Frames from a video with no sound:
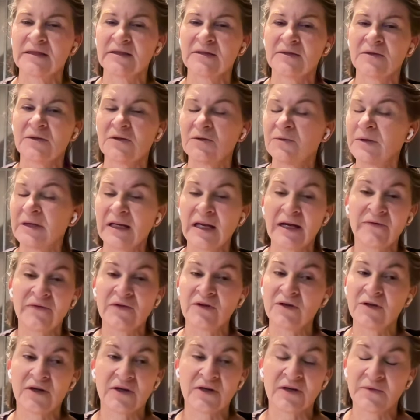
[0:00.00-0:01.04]
who we
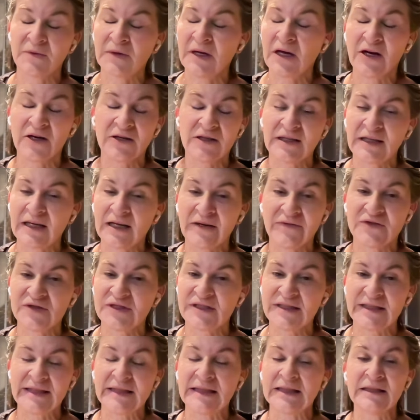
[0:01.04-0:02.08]
never, we hardly ever
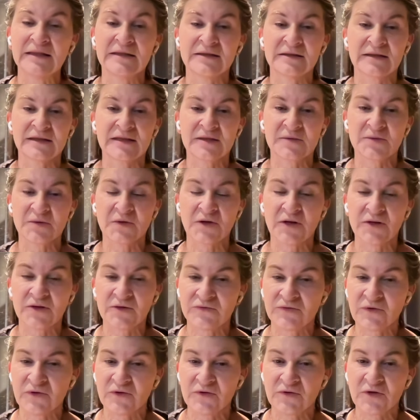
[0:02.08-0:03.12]
see, because we're on the
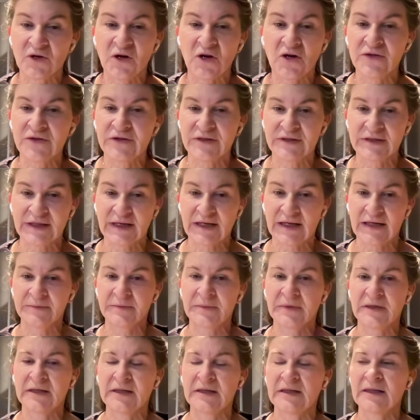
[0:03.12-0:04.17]
road all the time.
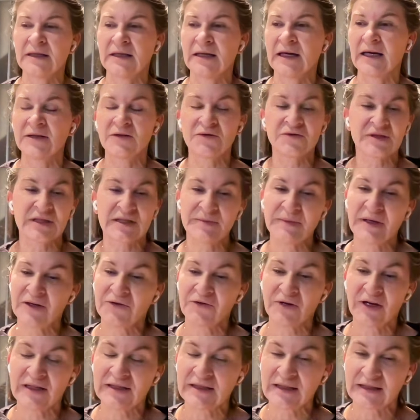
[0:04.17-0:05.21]
I don't see my
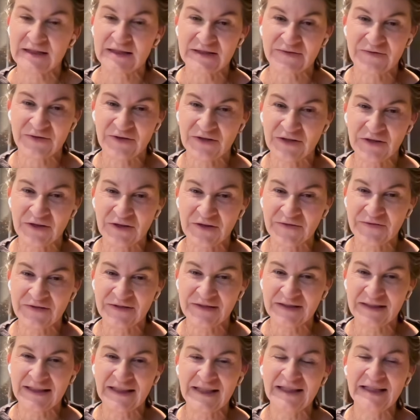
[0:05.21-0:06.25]
grandkids very
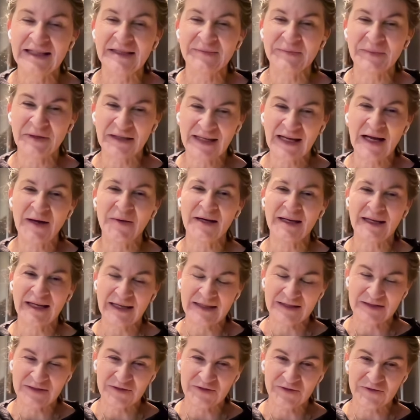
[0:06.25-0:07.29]
often, but now I
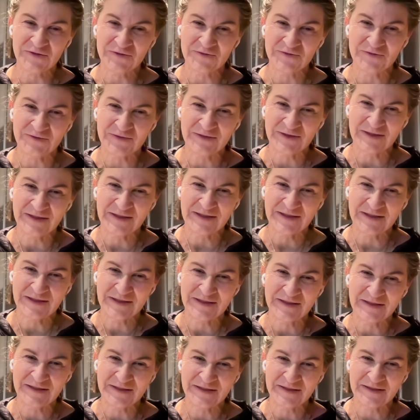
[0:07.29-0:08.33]
get to.
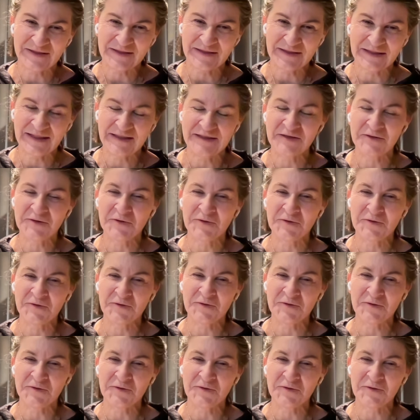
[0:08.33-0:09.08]
So